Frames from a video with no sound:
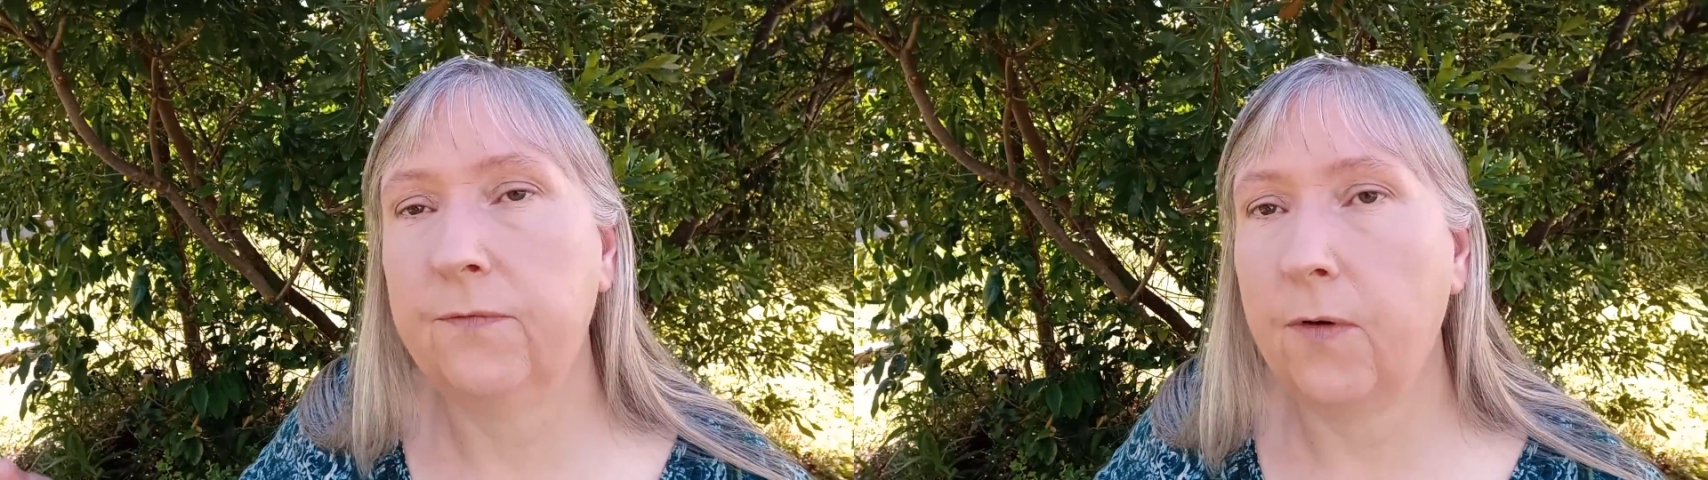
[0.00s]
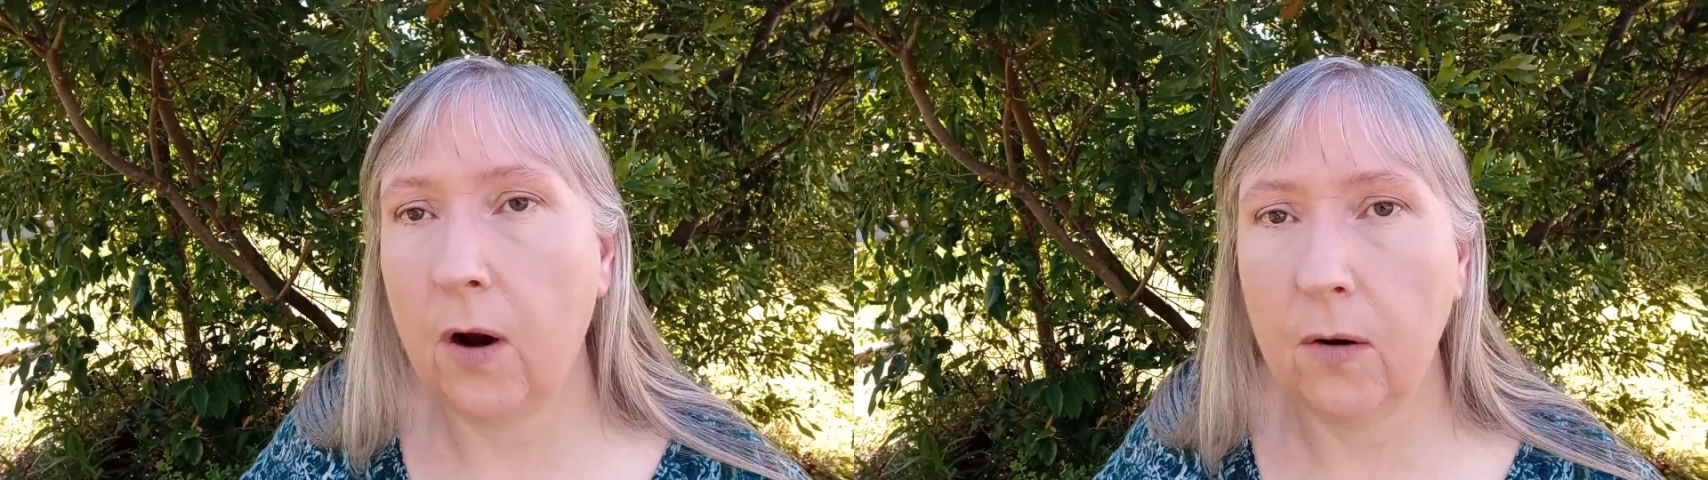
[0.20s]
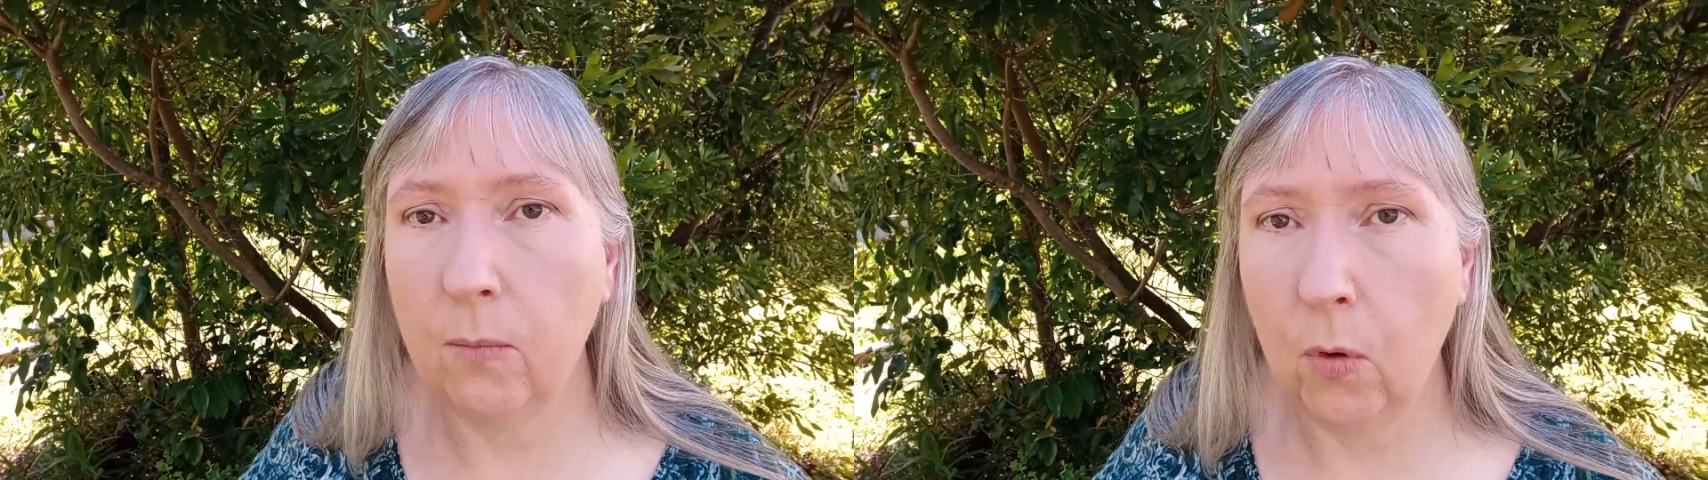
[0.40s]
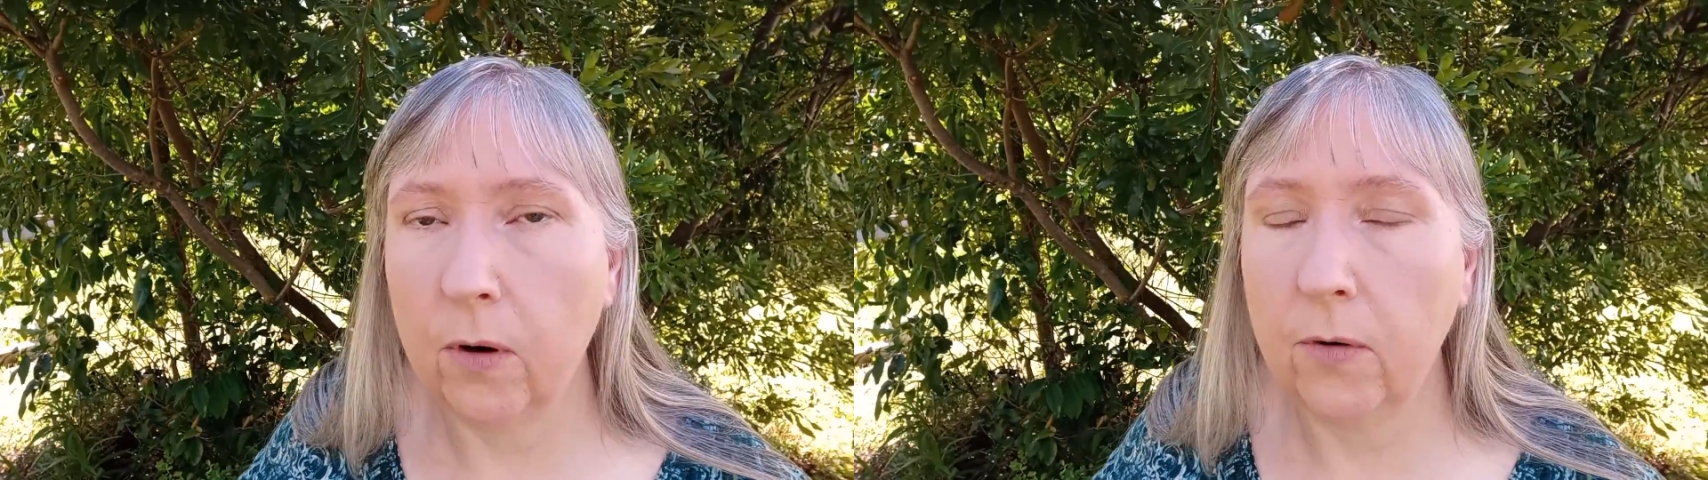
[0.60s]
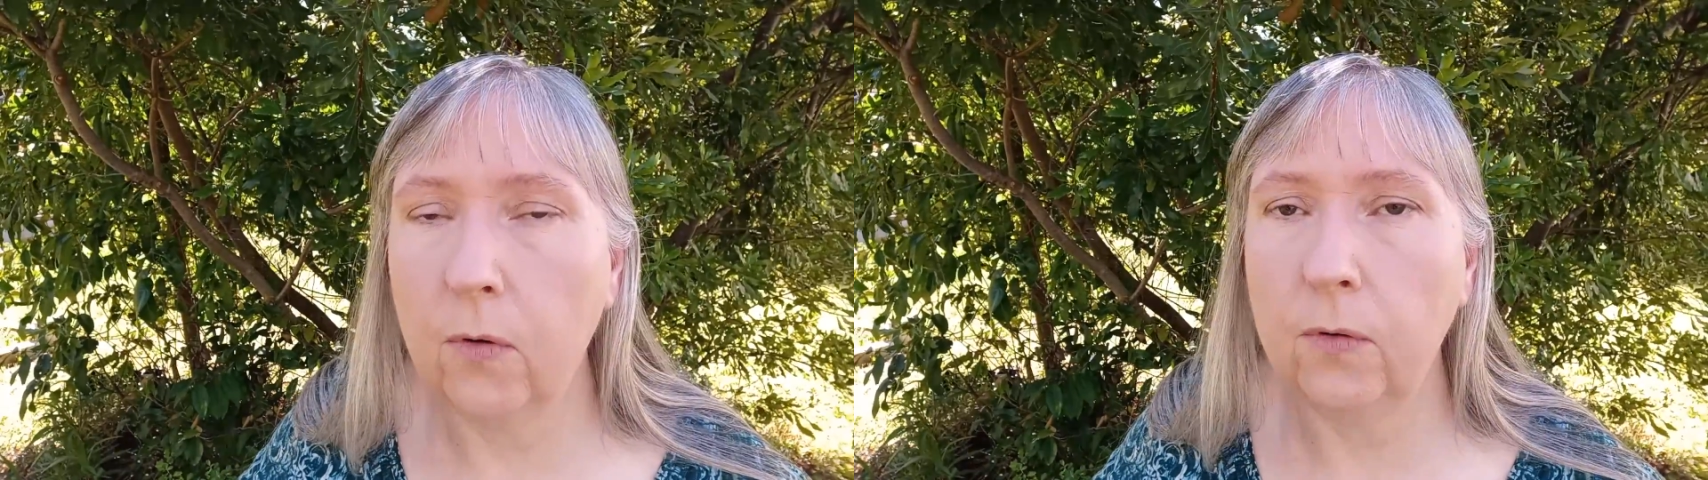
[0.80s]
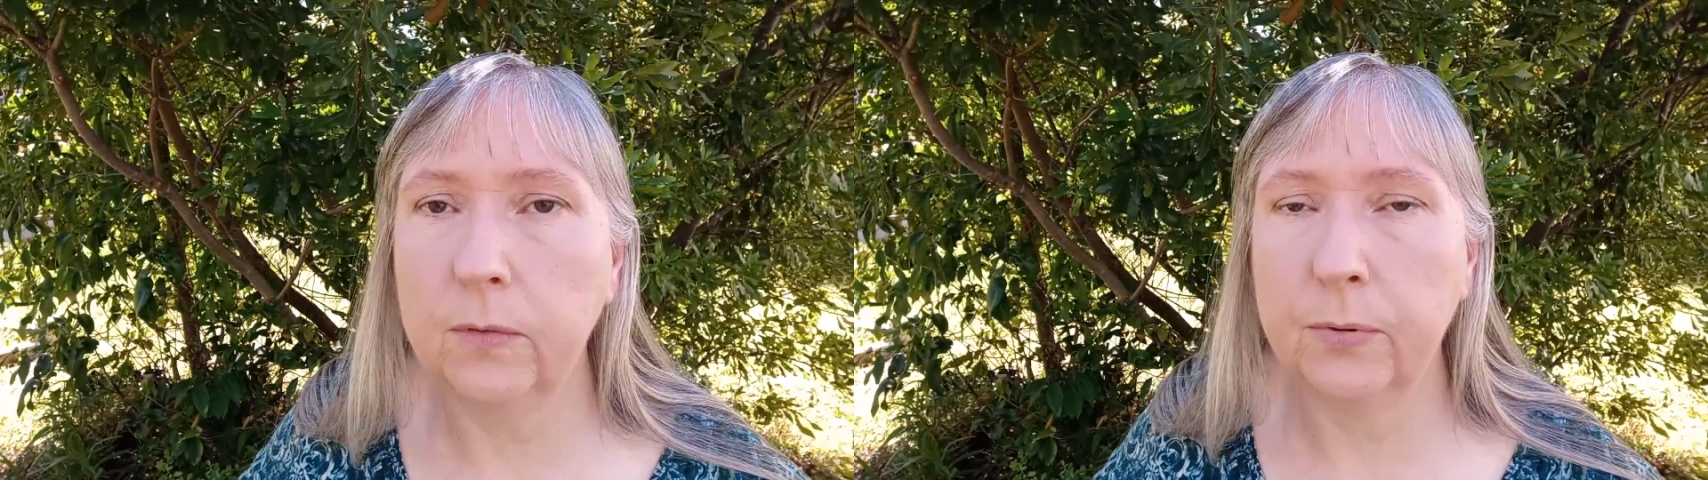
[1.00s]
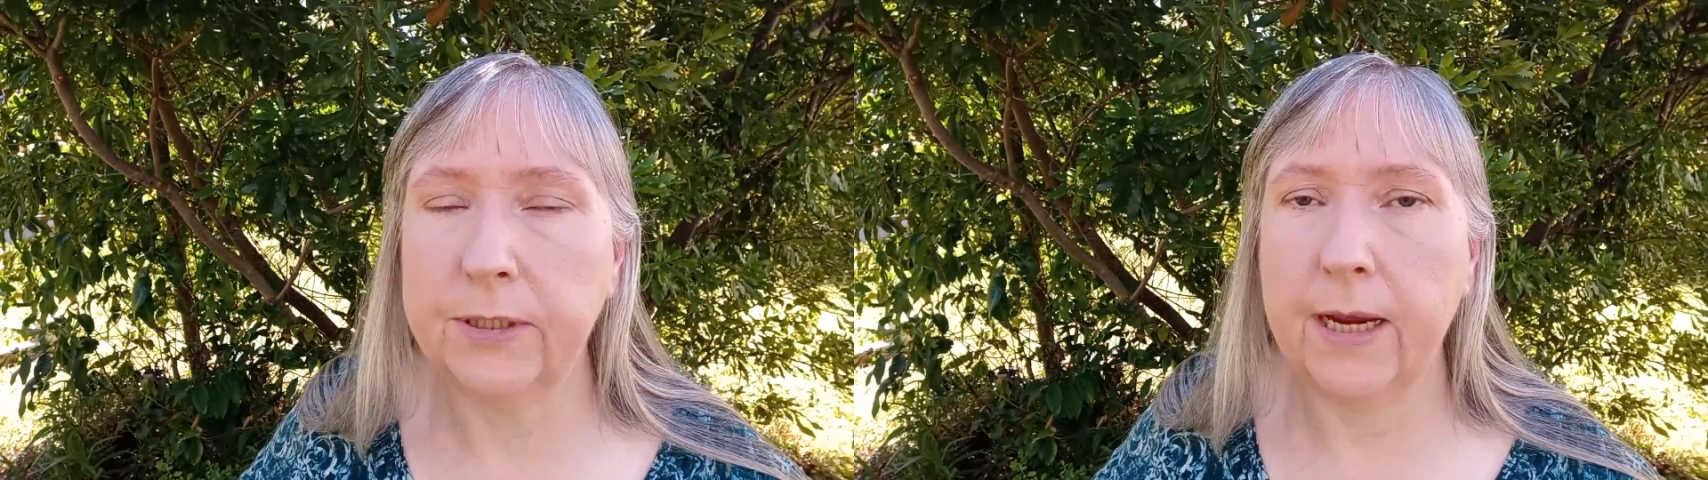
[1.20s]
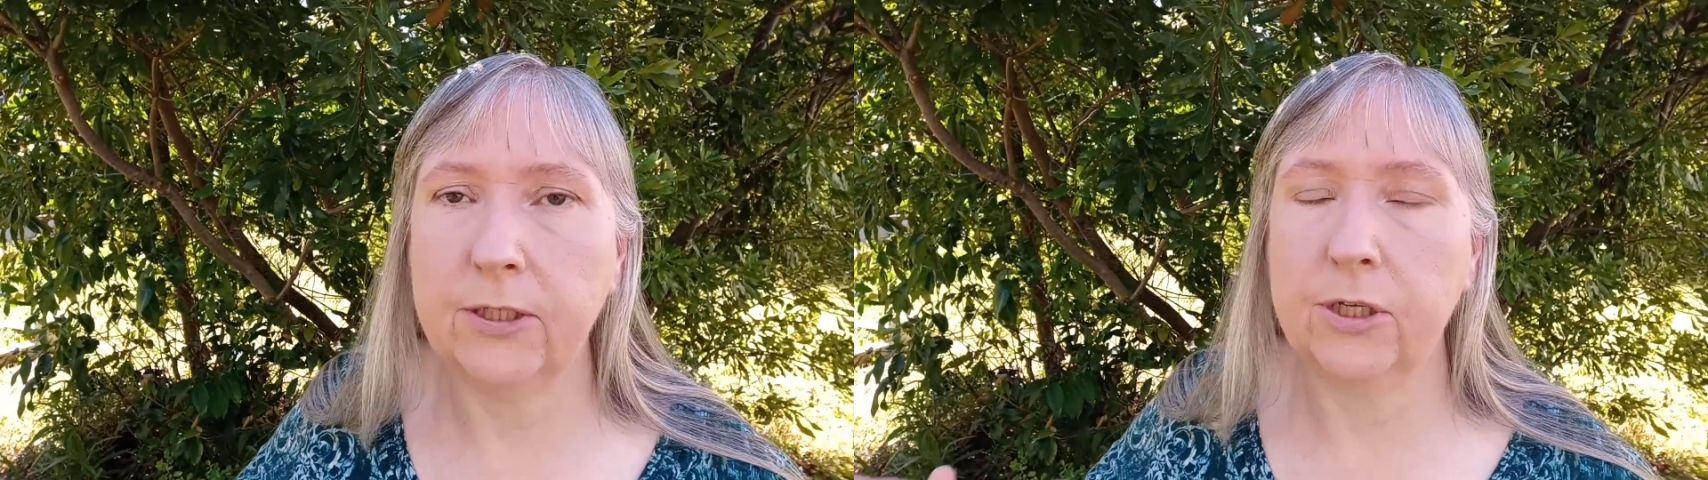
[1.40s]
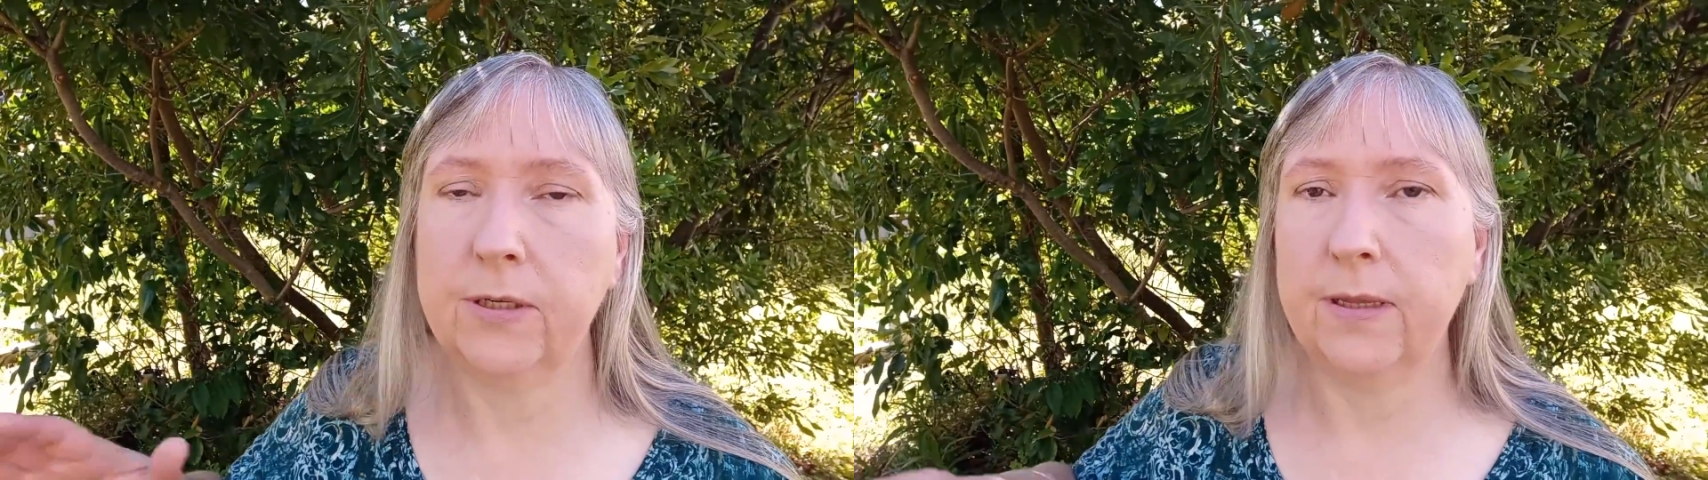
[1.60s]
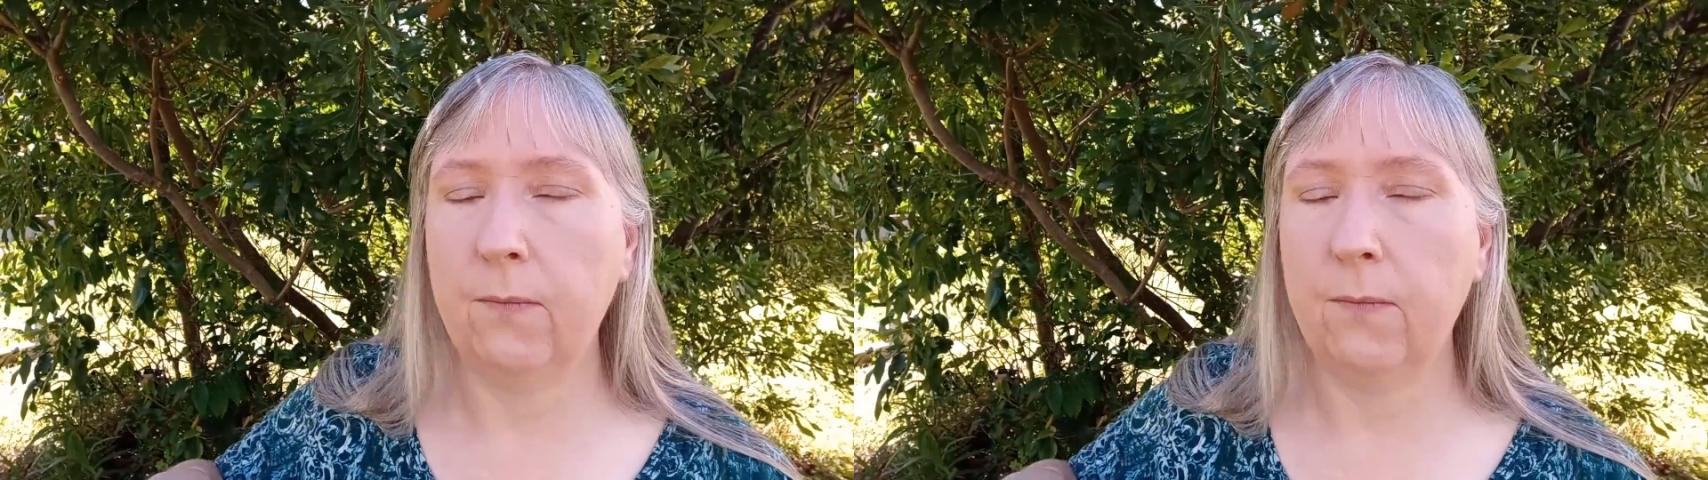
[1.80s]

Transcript: far more cold protection